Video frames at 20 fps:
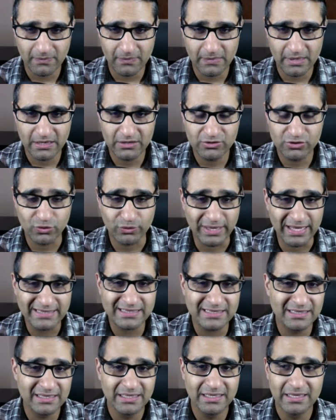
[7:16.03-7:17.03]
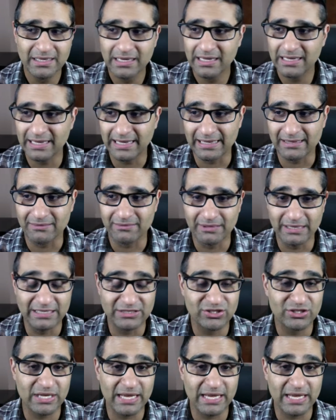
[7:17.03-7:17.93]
So that's like this